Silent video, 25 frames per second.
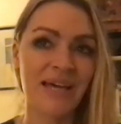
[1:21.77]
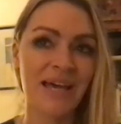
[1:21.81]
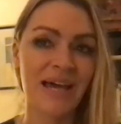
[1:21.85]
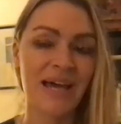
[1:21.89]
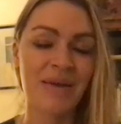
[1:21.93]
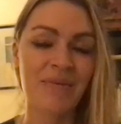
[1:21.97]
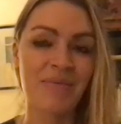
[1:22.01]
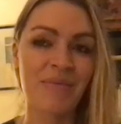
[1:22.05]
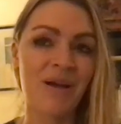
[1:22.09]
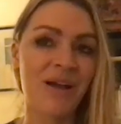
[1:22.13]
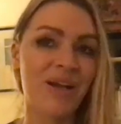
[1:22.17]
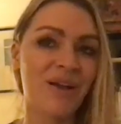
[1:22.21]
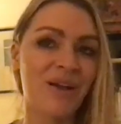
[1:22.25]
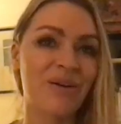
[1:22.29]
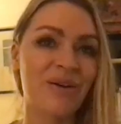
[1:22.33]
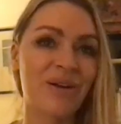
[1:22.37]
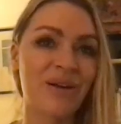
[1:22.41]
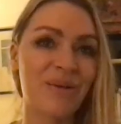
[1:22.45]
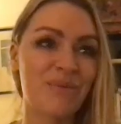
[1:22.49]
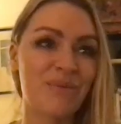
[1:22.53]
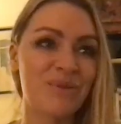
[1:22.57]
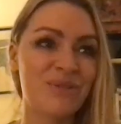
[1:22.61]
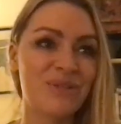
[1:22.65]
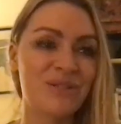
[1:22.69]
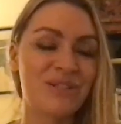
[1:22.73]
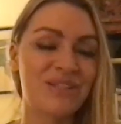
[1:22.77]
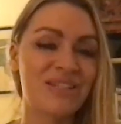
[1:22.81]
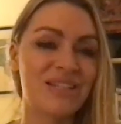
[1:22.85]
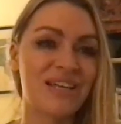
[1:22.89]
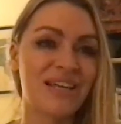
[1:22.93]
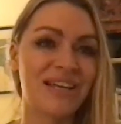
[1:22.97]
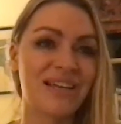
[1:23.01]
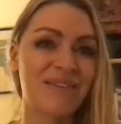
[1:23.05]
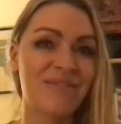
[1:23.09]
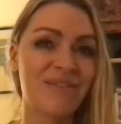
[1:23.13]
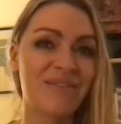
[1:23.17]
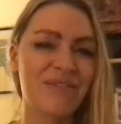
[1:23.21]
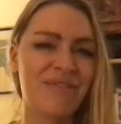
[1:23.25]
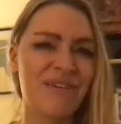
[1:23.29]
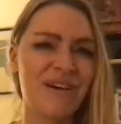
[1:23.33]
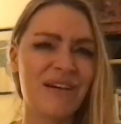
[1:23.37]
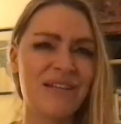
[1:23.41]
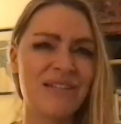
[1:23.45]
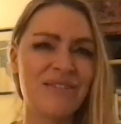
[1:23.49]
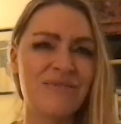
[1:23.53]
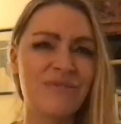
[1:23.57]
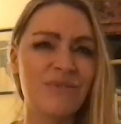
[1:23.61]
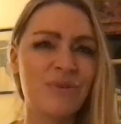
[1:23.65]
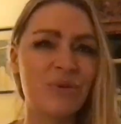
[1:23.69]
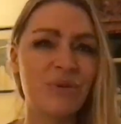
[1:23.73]
And my God, it was just like, for the
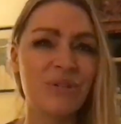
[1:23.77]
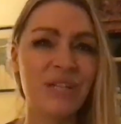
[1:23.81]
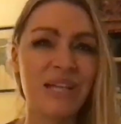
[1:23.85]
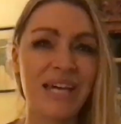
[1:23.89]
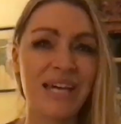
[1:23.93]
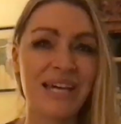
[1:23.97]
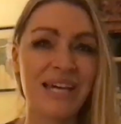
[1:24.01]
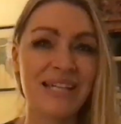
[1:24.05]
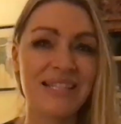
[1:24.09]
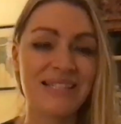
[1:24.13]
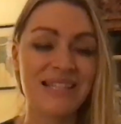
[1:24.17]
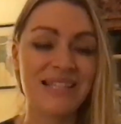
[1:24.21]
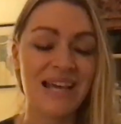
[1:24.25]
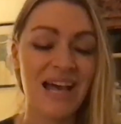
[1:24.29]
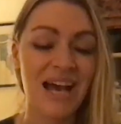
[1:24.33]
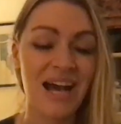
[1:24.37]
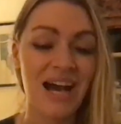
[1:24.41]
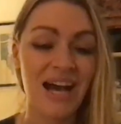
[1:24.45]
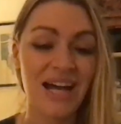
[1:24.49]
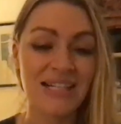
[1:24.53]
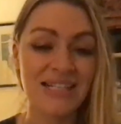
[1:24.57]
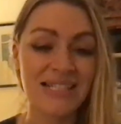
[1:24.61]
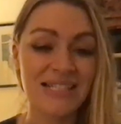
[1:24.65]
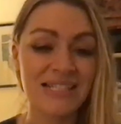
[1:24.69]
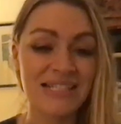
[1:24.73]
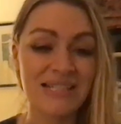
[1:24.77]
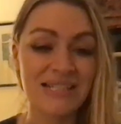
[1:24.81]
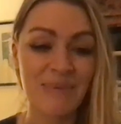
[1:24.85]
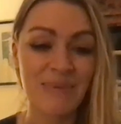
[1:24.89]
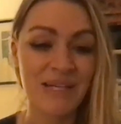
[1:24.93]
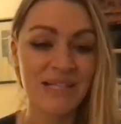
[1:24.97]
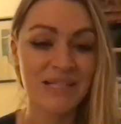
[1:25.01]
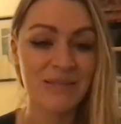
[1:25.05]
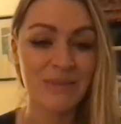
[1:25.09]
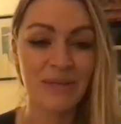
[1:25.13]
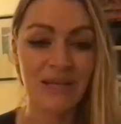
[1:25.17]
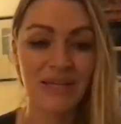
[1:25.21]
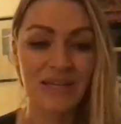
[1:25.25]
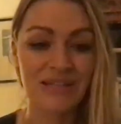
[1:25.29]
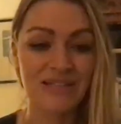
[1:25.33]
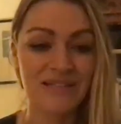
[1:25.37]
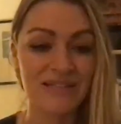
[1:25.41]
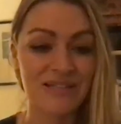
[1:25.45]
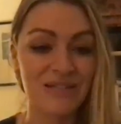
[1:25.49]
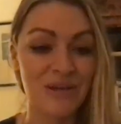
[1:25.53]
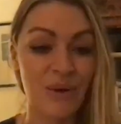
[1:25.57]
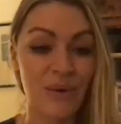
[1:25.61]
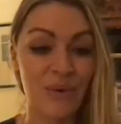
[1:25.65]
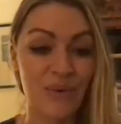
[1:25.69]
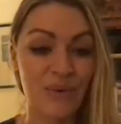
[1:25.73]
first four days, I didn't speak to another
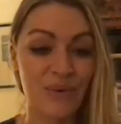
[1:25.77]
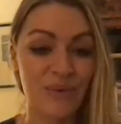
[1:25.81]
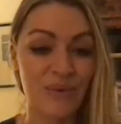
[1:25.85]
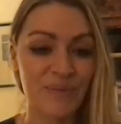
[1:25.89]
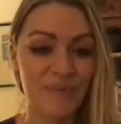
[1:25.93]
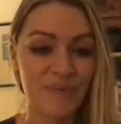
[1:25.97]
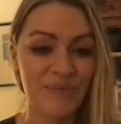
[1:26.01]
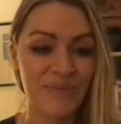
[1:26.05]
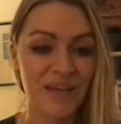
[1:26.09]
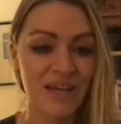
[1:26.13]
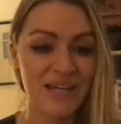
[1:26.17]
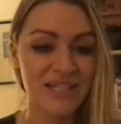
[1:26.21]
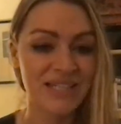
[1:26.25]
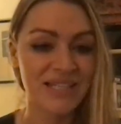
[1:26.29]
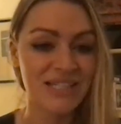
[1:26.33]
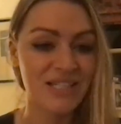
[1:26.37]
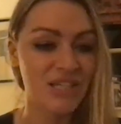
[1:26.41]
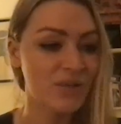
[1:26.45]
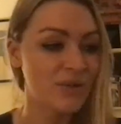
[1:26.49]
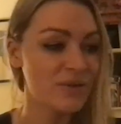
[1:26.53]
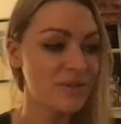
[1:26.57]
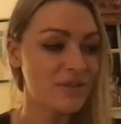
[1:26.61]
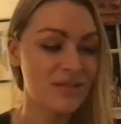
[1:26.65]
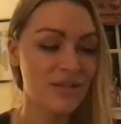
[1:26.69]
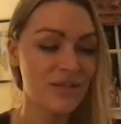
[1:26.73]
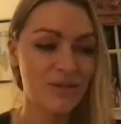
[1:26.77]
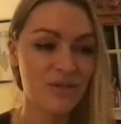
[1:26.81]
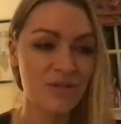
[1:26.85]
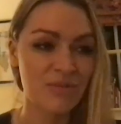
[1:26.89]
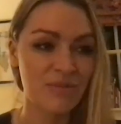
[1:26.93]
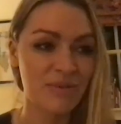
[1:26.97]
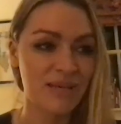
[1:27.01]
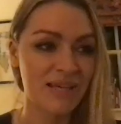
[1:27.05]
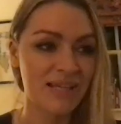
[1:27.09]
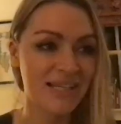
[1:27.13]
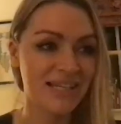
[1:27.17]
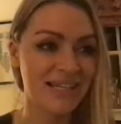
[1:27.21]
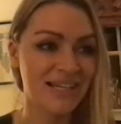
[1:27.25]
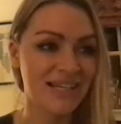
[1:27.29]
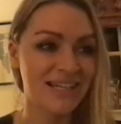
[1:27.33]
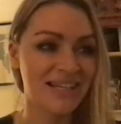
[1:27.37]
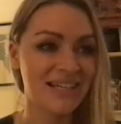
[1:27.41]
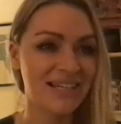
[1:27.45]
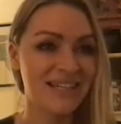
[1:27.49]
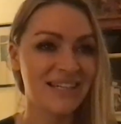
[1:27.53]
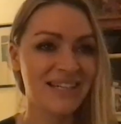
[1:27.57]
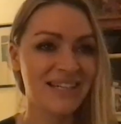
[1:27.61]
soul. I didn't go on social media.